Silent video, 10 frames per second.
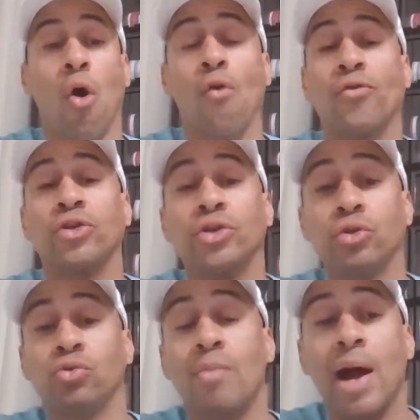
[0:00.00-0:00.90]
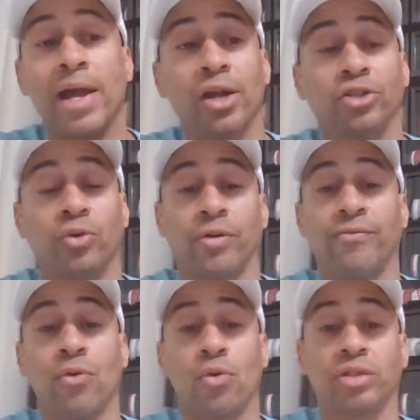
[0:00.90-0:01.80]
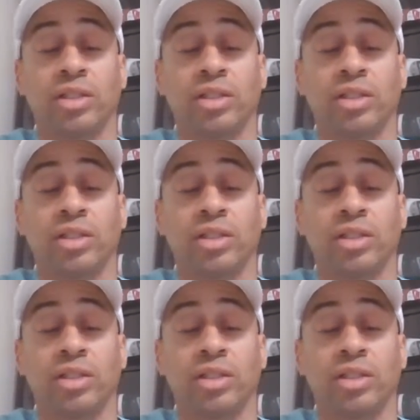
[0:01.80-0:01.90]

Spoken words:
overdo my Air Jordan 4s,